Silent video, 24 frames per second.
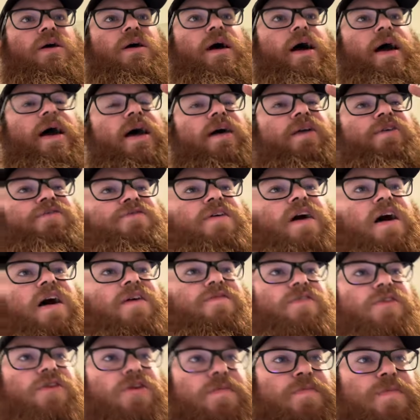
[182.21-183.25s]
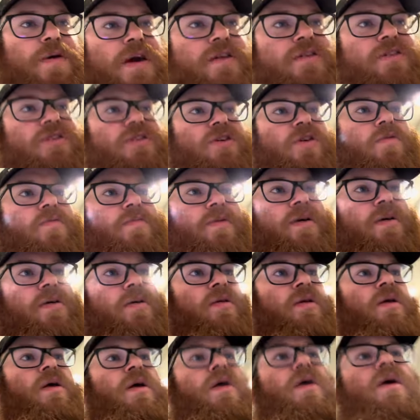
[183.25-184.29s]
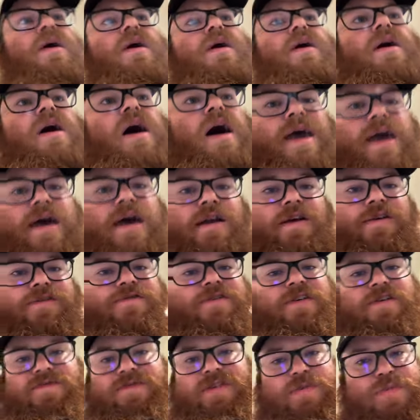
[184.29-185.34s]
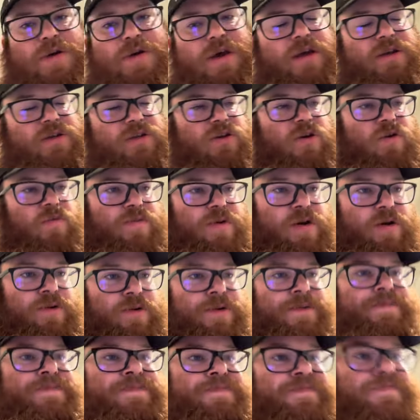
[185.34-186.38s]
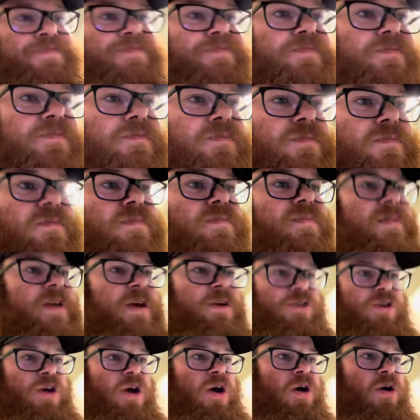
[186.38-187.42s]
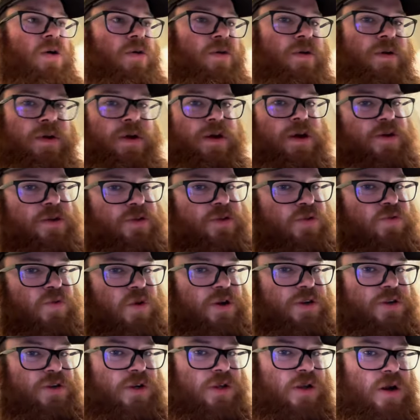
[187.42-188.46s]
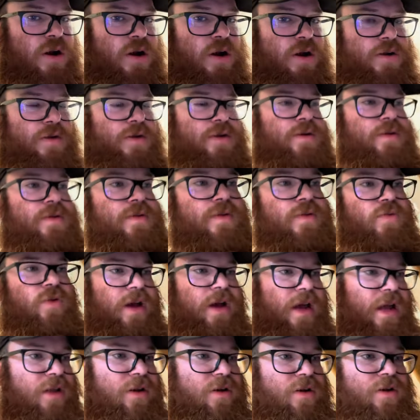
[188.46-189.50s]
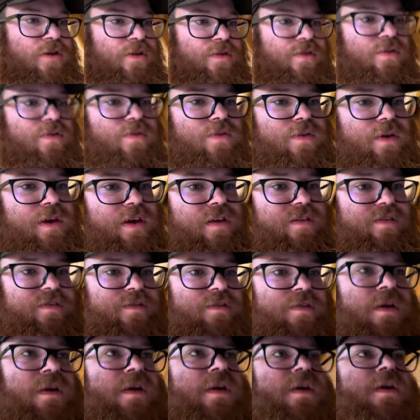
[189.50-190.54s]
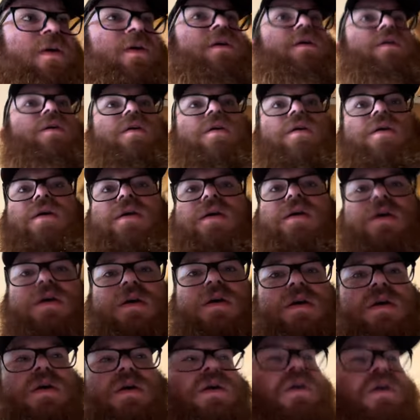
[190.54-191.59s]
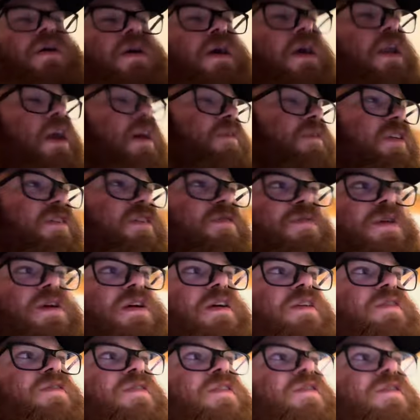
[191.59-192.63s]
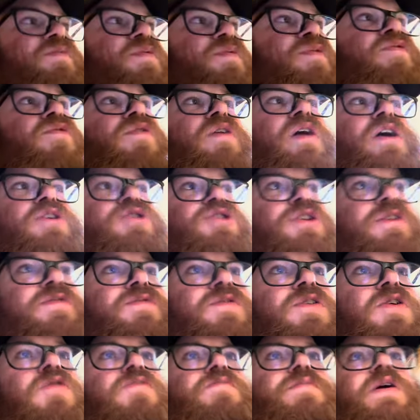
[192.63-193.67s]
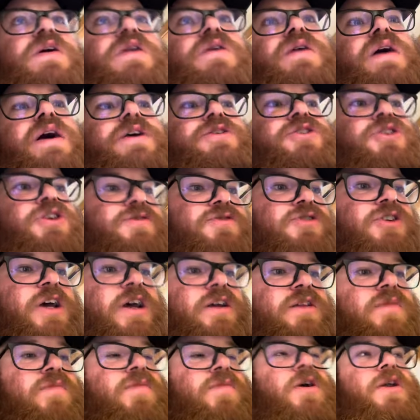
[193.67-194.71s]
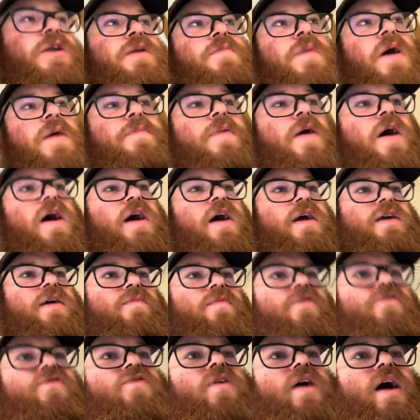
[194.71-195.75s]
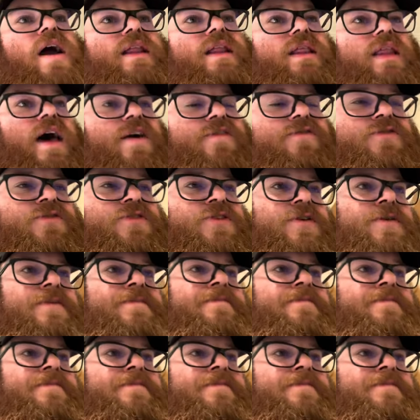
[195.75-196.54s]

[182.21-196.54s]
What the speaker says: I had a 500 peso bill. I had a 50 peso bill. So here's what to learn, what I learned through this. And I've experienced this before. I should have known better. I should have checked the money in my pocket before I left.